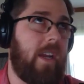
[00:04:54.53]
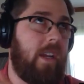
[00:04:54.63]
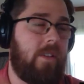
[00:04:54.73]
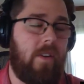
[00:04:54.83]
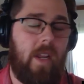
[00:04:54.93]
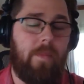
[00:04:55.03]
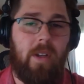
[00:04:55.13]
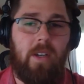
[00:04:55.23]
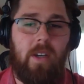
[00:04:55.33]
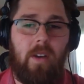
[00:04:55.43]
yesterday, but
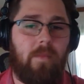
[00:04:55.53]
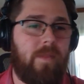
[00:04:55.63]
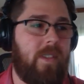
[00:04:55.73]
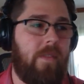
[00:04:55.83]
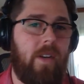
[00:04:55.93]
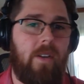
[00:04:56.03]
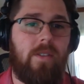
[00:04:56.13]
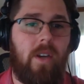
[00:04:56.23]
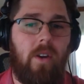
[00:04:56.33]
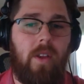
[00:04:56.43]
7 years
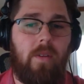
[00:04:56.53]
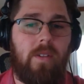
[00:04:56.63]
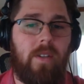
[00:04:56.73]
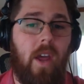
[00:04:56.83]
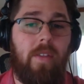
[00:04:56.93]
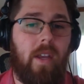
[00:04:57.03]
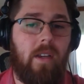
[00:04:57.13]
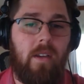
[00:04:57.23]
ago, there was nothing.